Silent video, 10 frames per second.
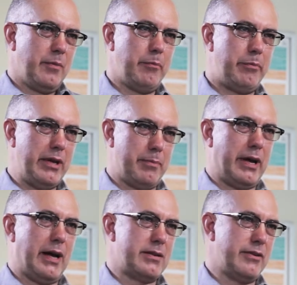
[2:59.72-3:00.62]
be a
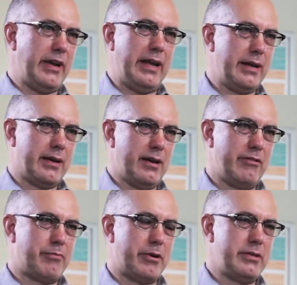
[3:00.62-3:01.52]
part of any kind
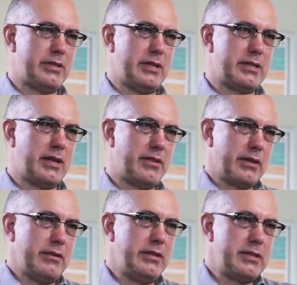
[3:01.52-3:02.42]
of process. And I think
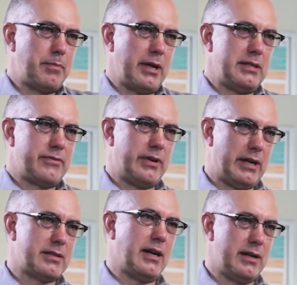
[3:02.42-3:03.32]
there is a place for
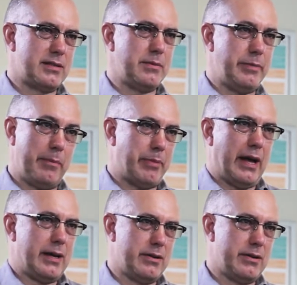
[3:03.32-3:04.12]
outsiders to be a part